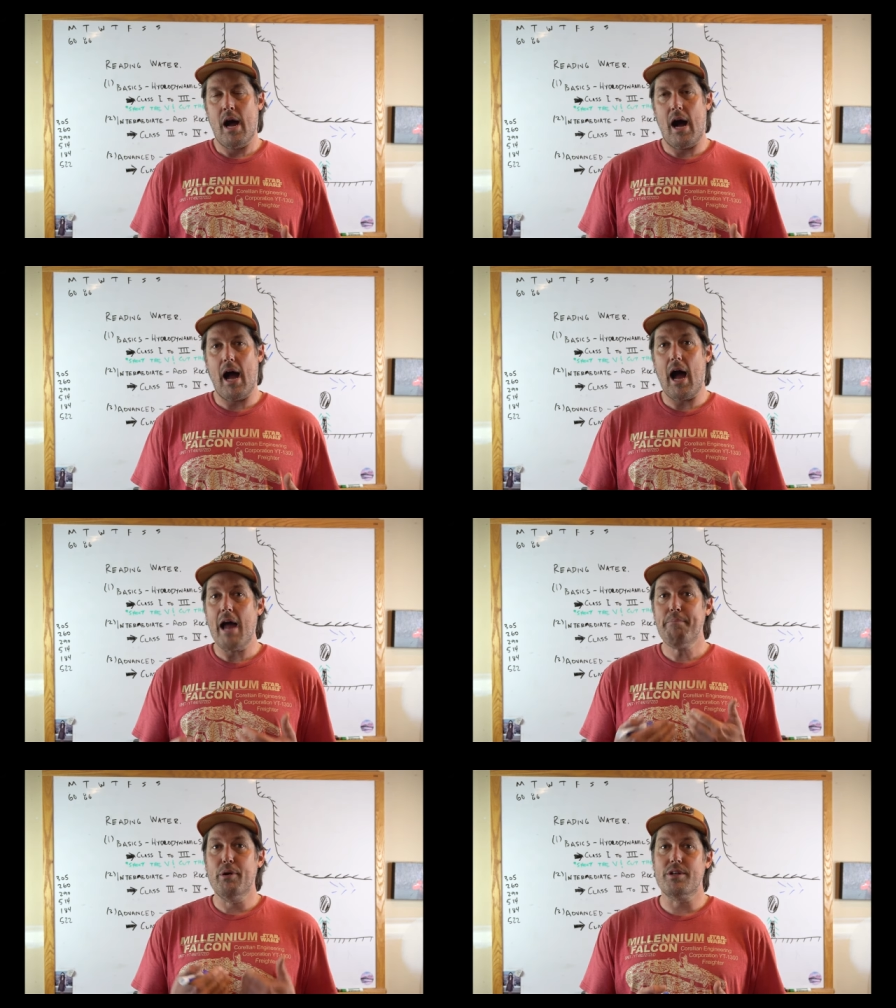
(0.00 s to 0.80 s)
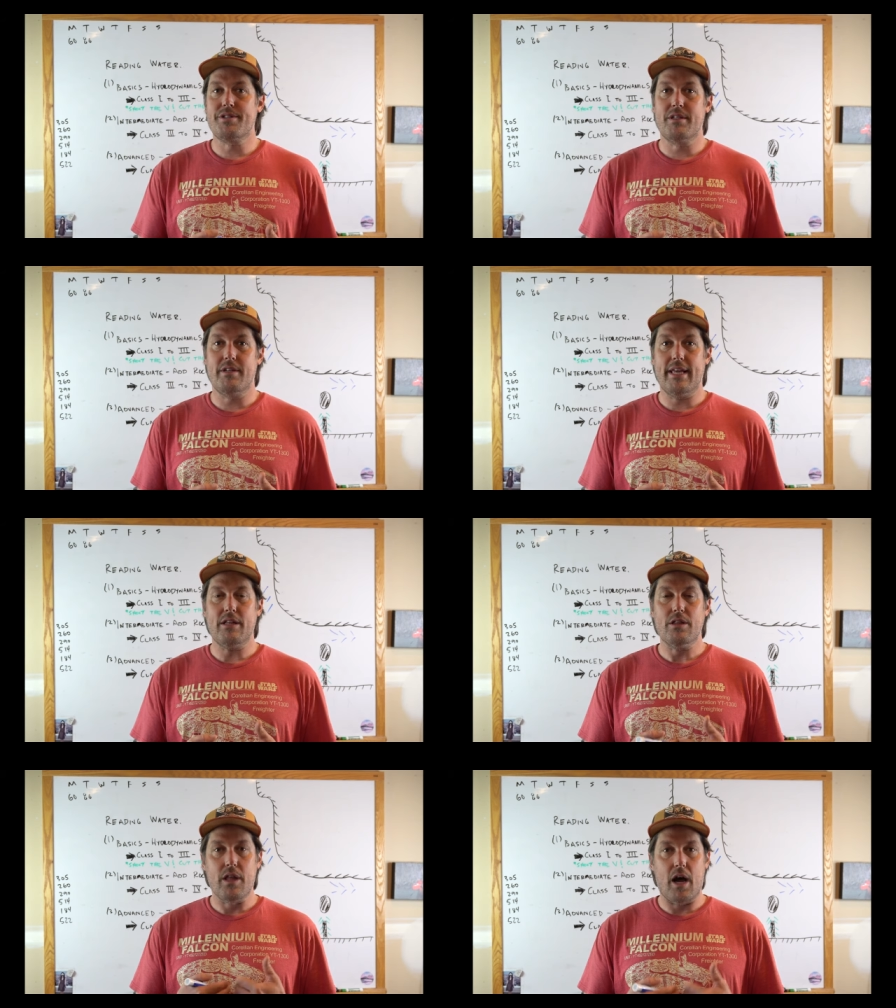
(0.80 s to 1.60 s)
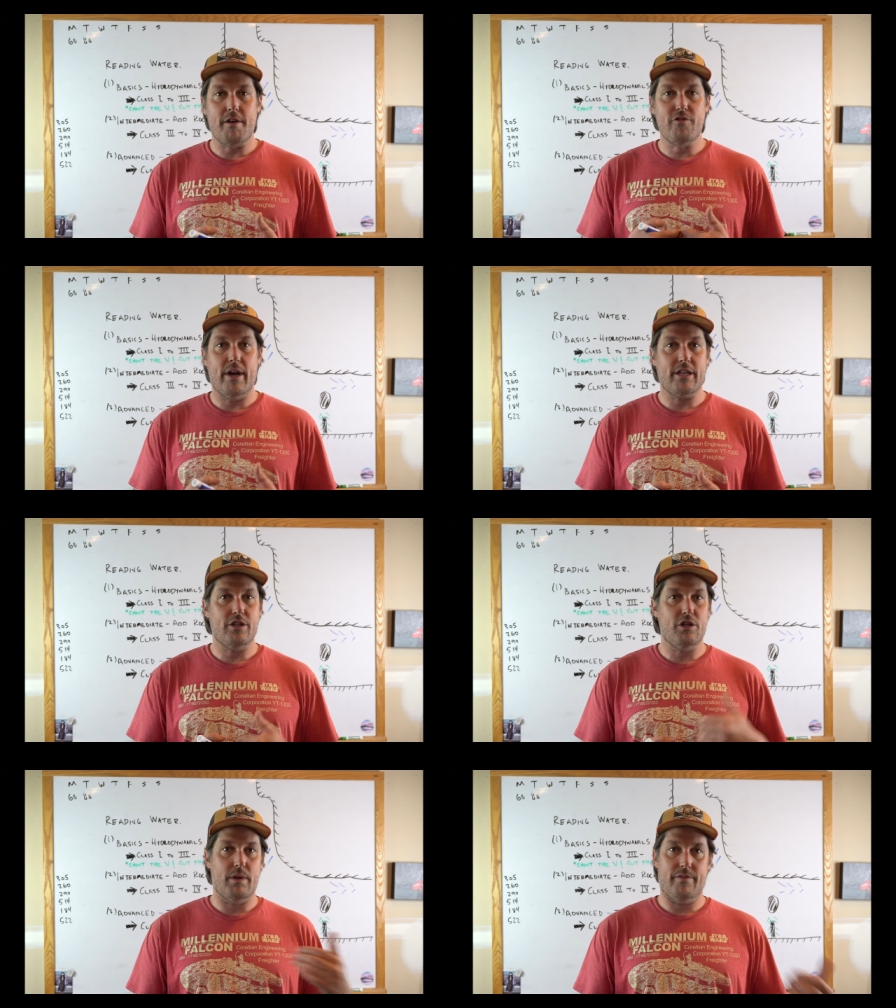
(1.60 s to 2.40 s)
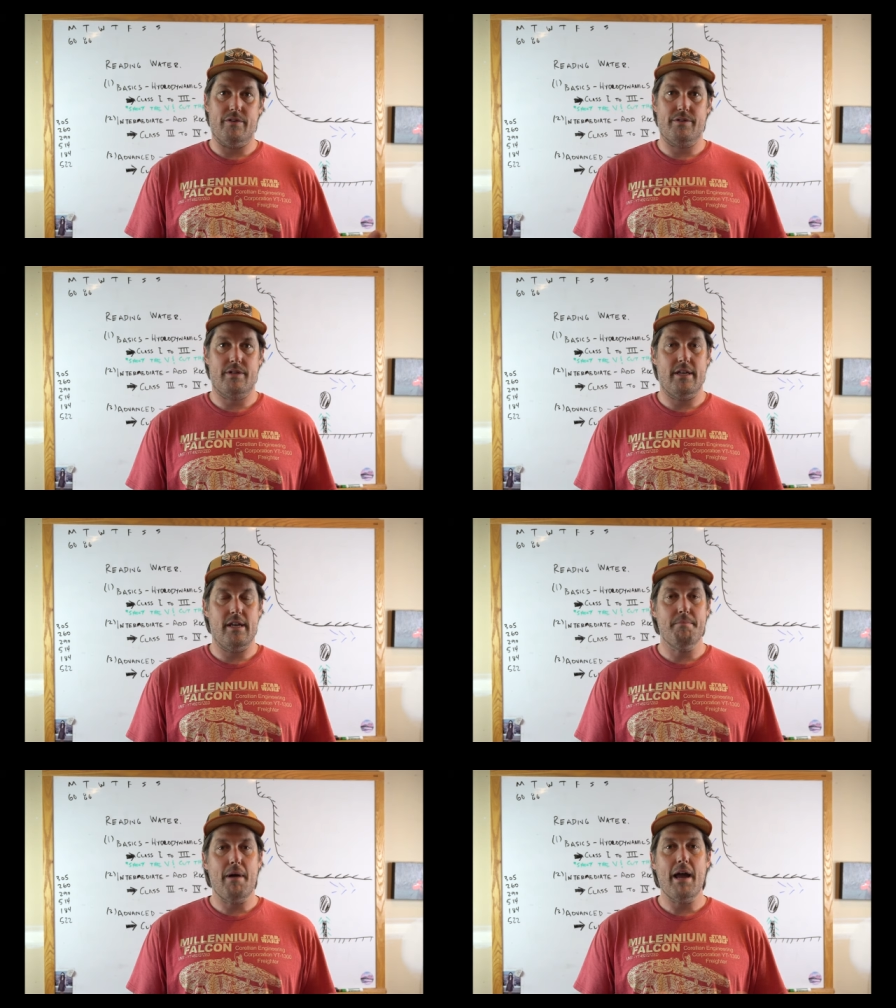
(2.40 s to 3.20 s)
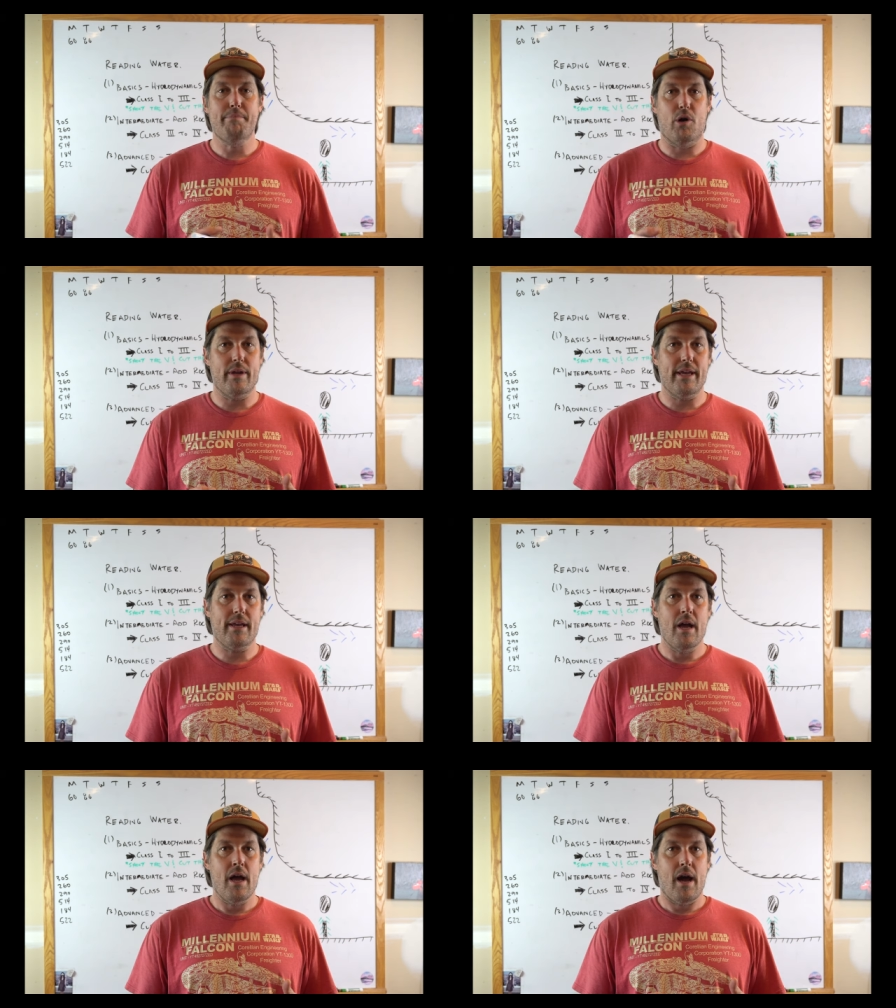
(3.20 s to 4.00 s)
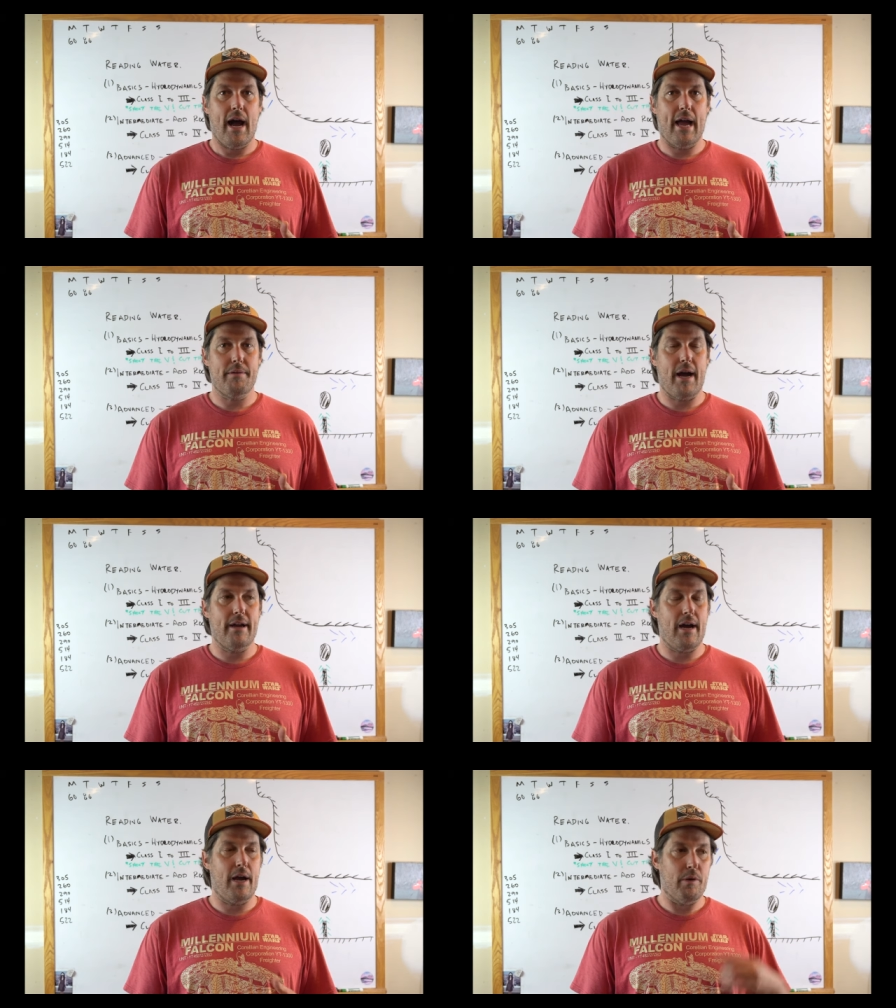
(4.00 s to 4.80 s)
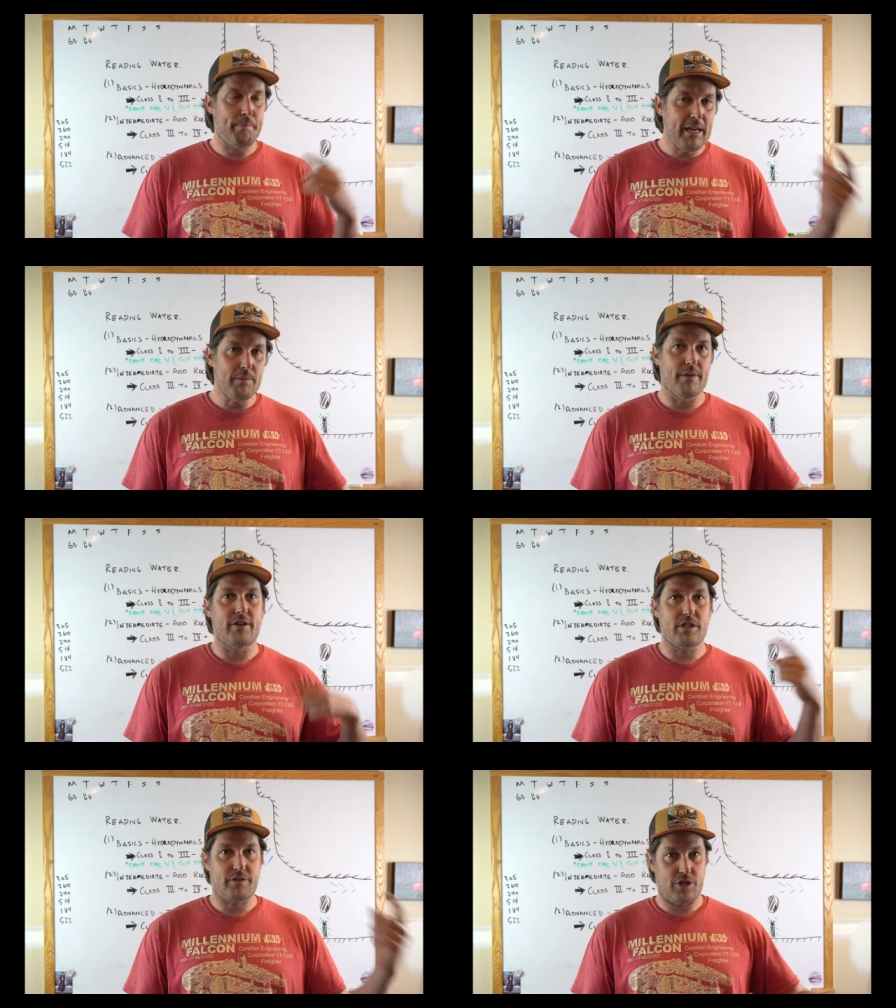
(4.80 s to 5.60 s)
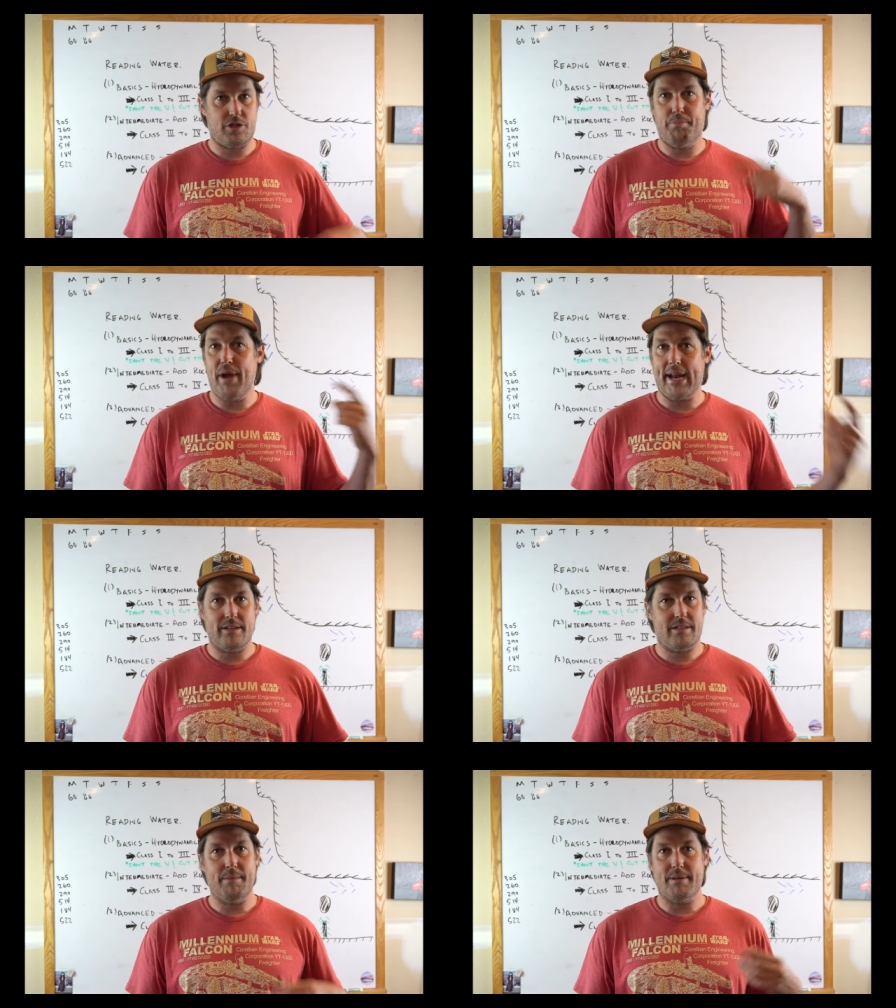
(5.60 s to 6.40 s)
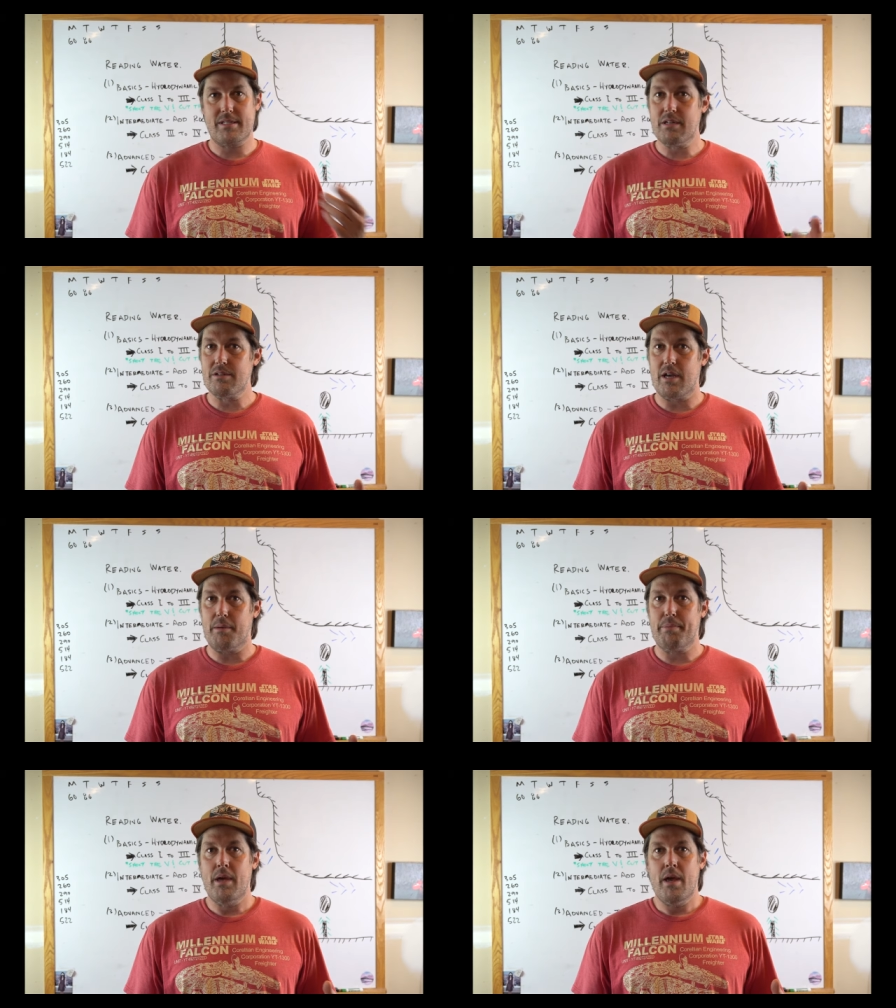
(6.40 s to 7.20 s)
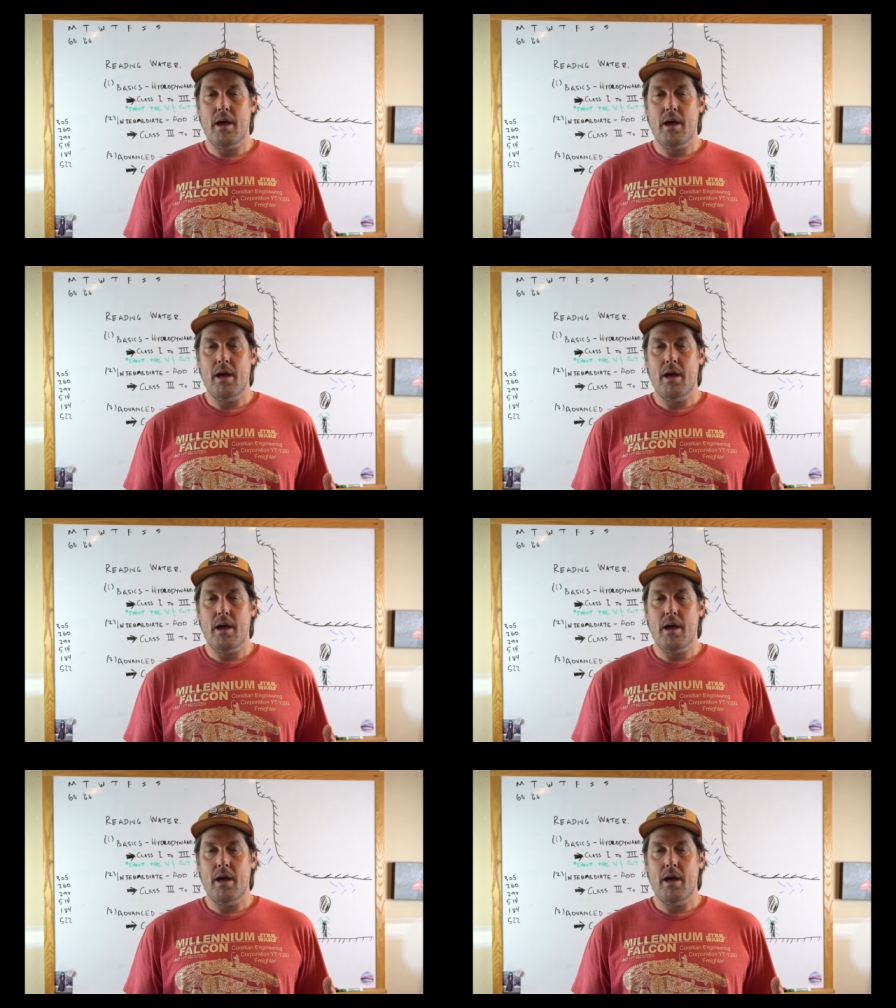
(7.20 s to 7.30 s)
I, I personally love running new rivers. In, in my boating, I, I, I repeat rivers just to practice, keep my skills up.